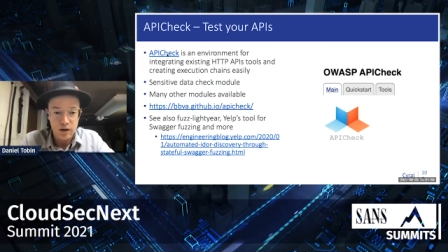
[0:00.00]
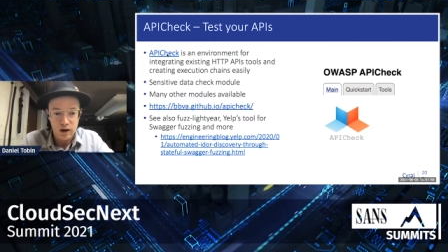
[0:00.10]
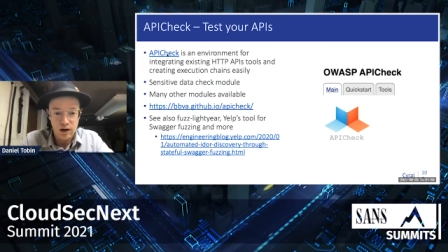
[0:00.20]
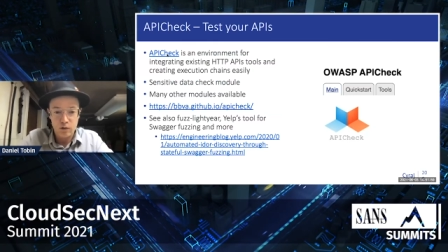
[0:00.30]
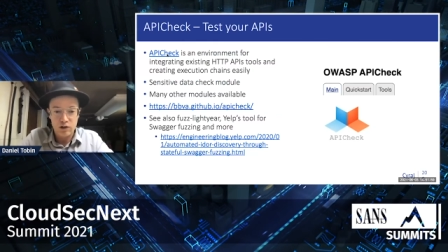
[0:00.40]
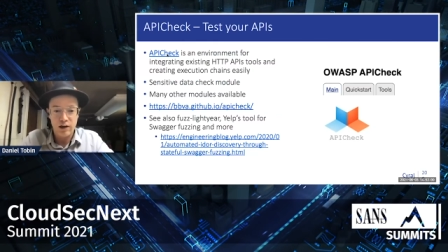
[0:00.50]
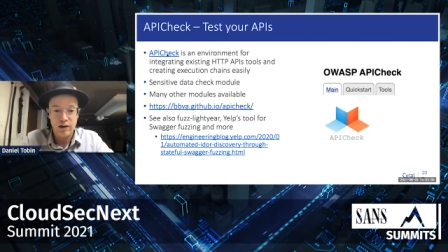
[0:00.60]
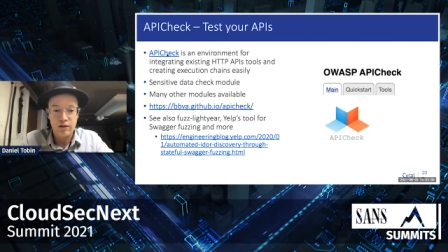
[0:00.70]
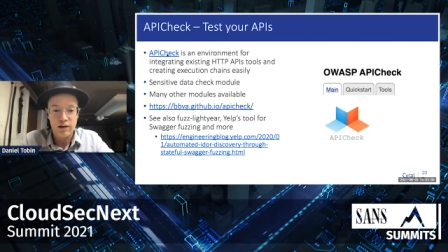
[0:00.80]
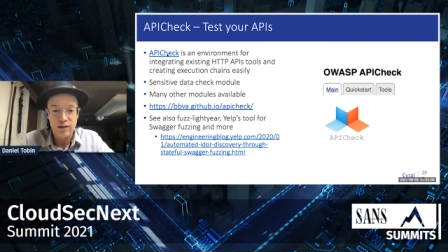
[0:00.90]
uh, which
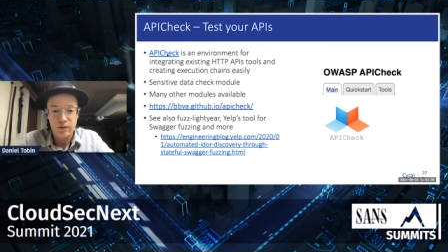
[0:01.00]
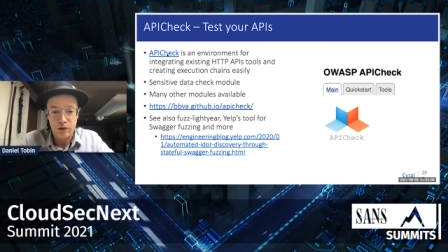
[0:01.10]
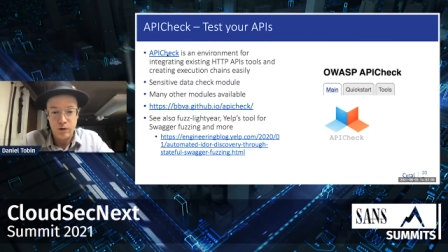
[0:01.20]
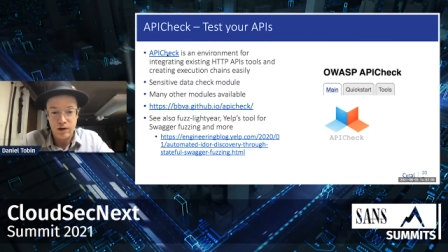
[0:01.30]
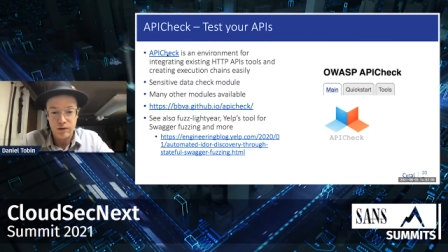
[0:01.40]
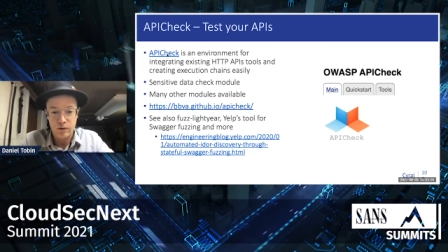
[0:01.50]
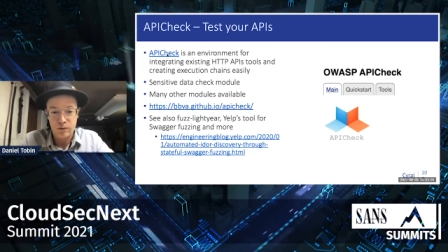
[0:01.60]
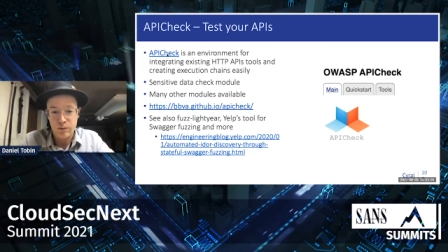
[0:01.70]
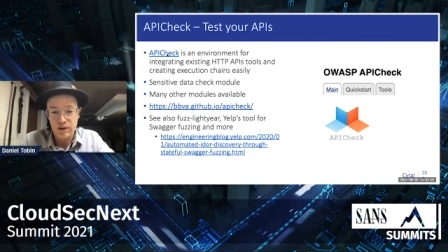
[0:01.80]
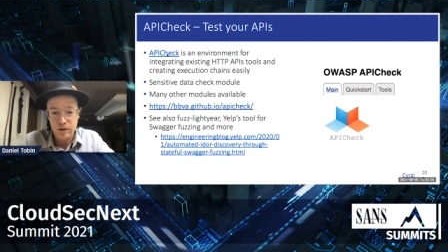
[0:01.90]
analyzes request
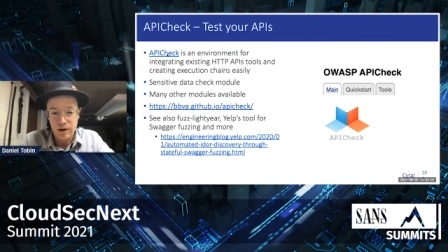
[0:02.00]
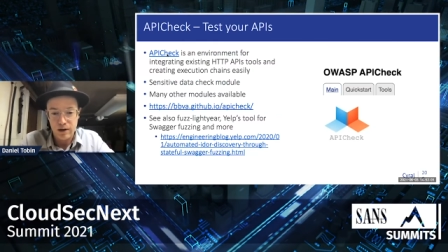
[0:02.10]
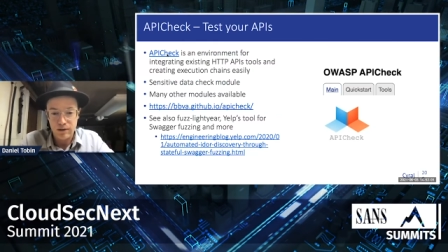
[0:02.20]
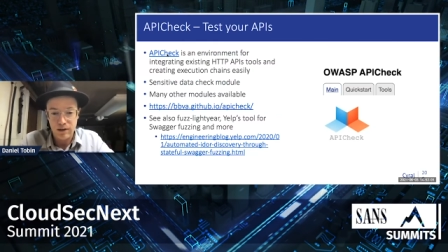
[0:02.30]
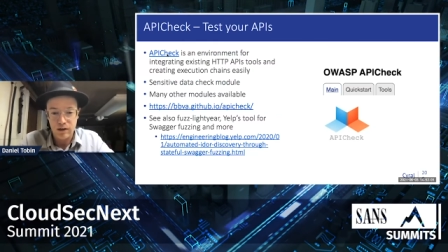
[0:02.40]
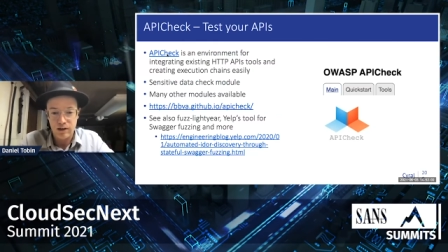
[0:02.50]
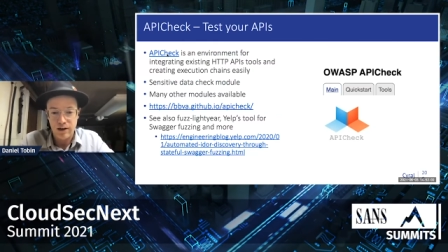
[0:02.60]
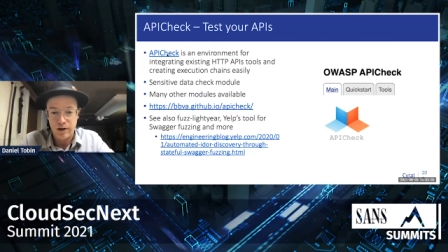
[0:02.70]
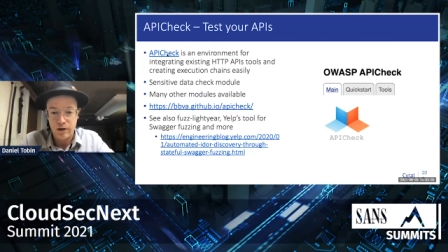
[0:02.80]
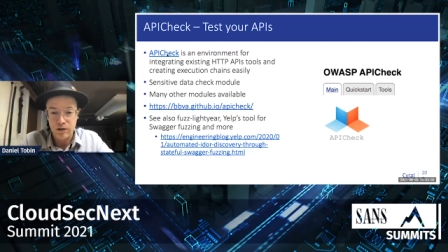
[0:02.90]
response content and
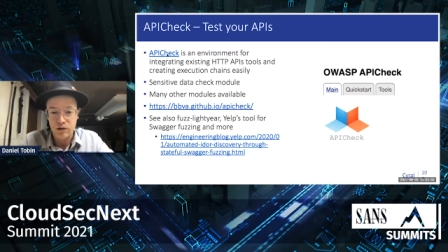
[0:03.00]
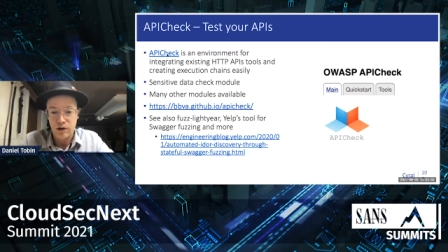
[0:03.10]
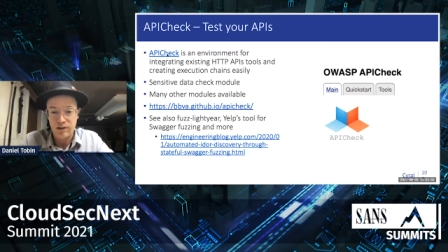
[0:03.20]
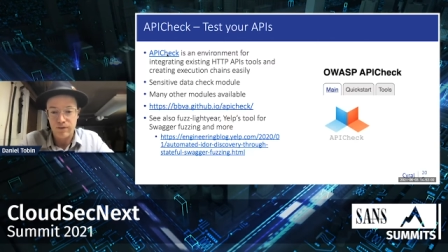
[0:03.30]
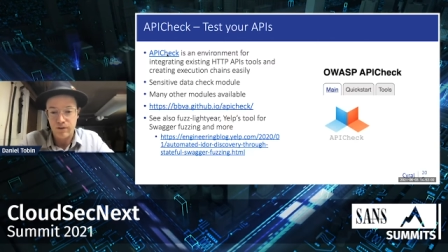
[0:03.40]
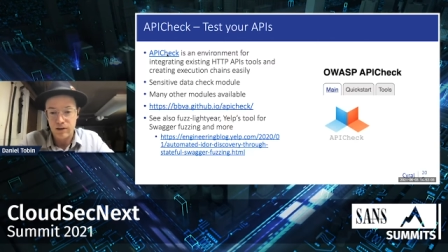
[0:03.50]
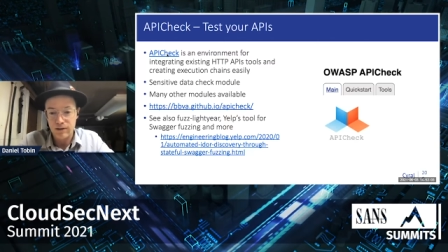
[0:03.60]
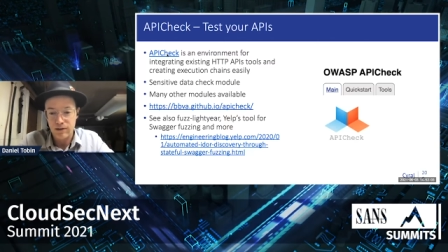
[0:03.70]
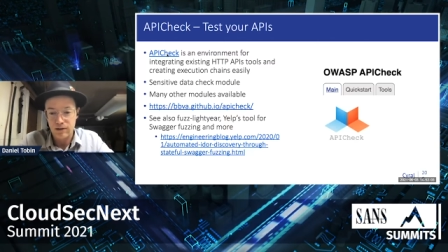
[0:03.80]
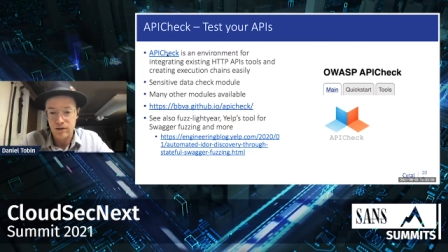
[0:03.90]
headers and tries to find
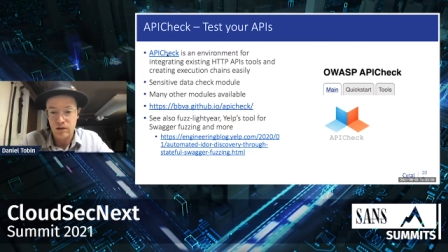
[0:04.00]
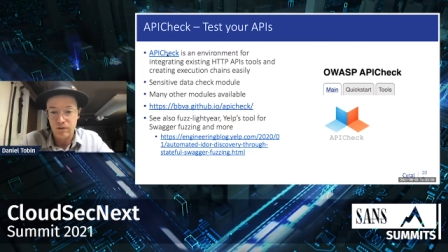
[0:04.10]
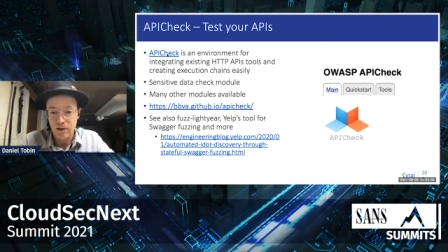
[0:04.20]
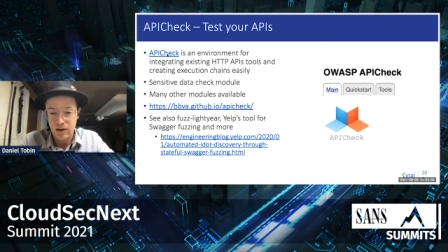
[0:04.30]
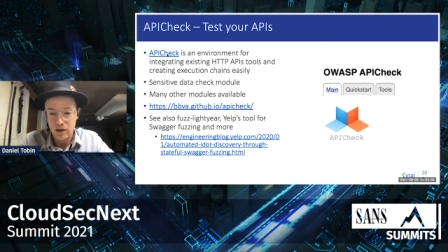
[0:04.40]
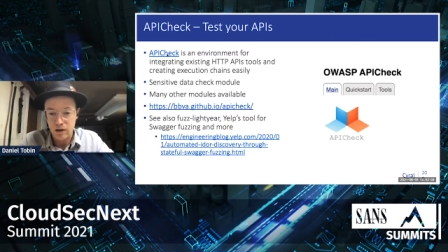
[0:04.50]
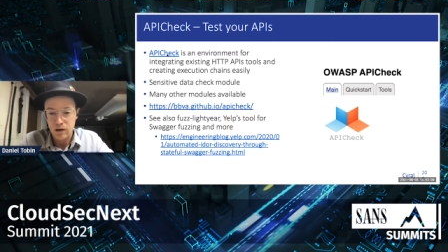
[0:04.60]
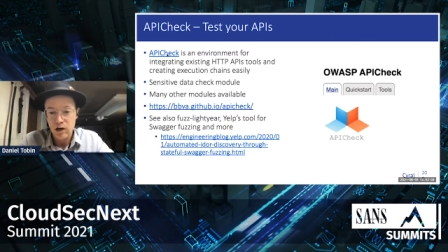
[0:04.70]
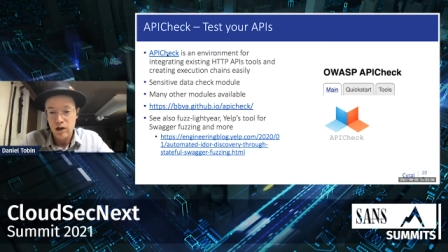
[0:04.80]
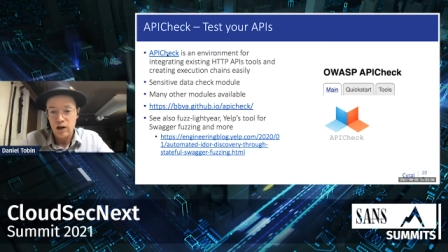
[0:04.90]
sensitive data
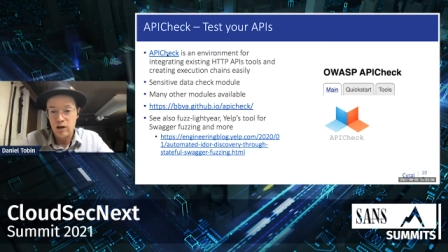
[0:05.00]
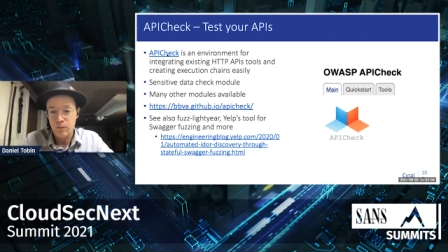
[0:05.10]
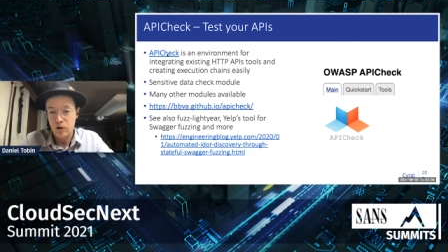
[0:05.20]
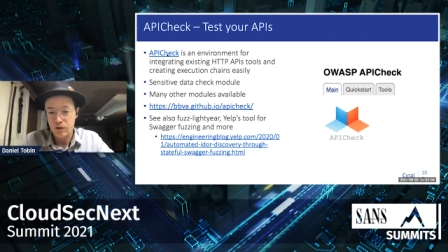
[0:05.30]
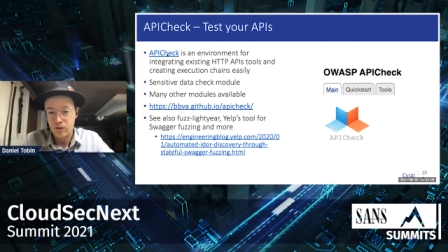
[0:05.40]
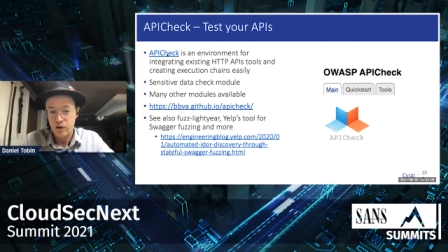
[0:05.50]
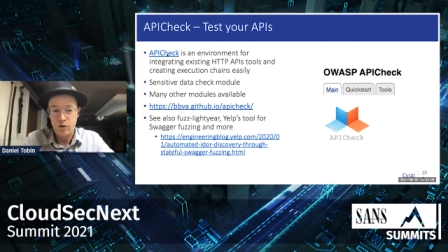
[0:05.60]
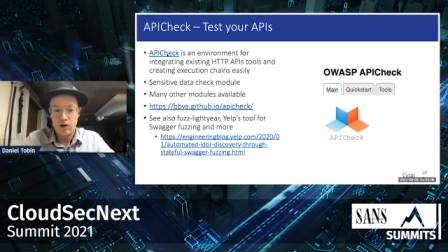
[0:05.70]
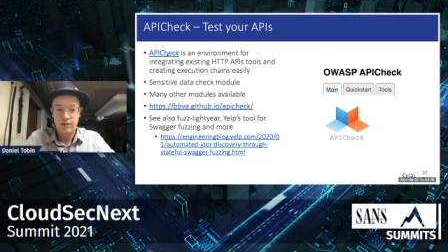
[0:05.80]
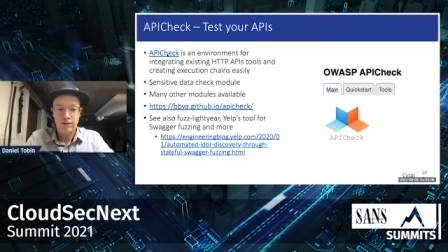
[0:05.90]
in both the
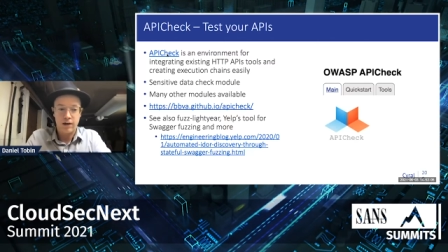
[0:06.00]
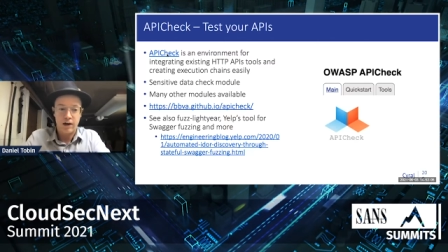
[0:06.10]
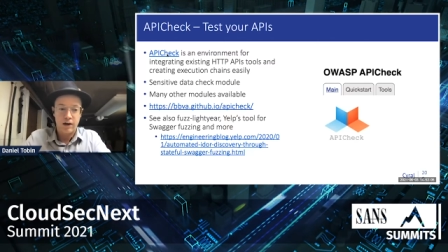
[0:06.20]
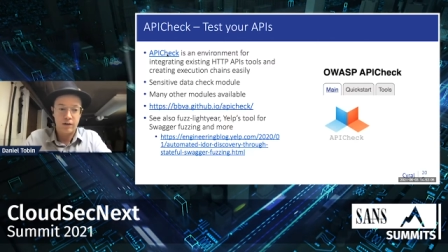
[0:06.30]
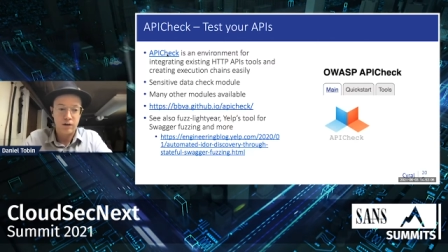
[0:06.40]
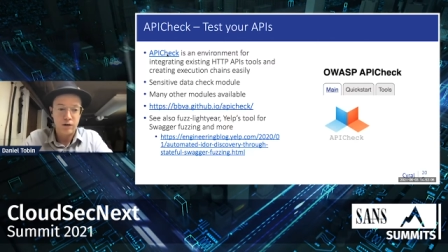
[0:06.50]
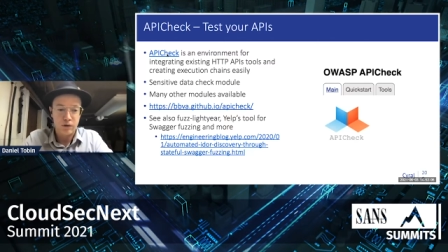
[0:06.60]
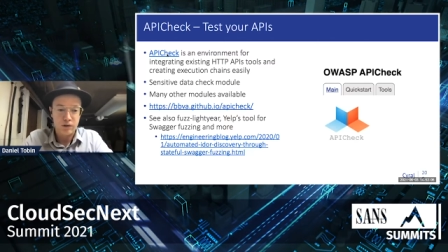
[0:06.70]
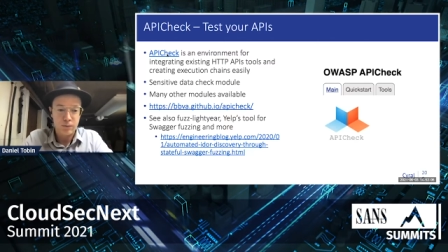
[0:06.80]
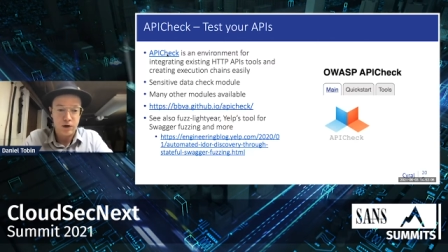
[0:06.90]
request and the
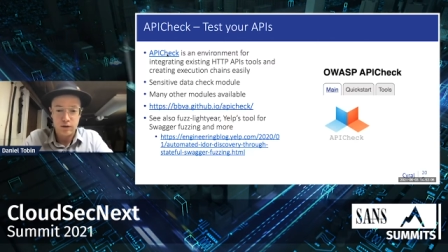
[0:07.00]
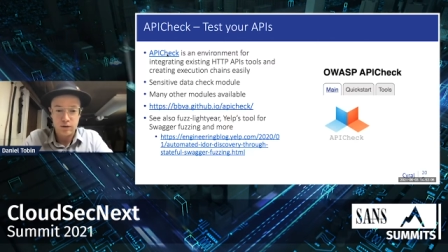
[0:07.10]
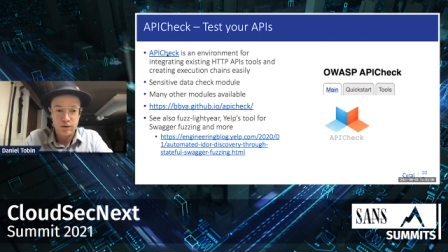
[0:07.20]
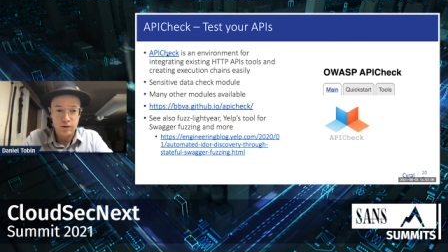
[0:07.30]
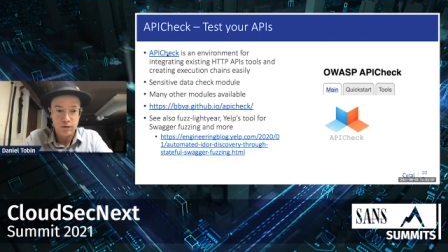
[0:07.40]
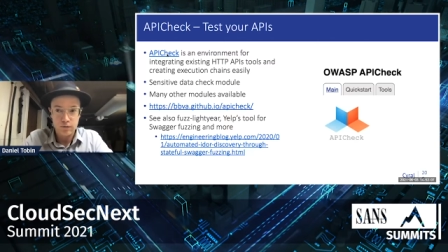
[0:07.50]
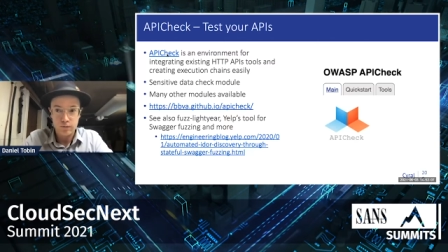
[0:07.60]
response.